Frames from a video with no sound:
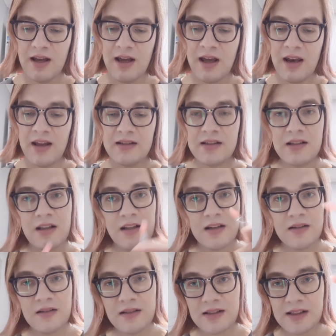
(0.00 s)
And it's a
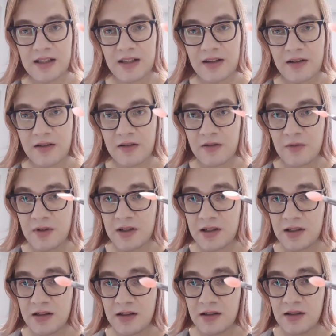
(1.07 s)
little silicone
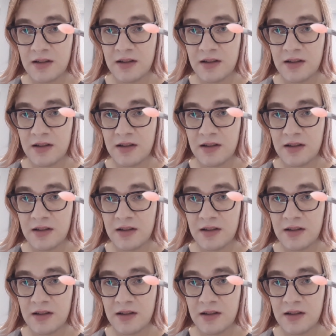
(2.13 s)
one.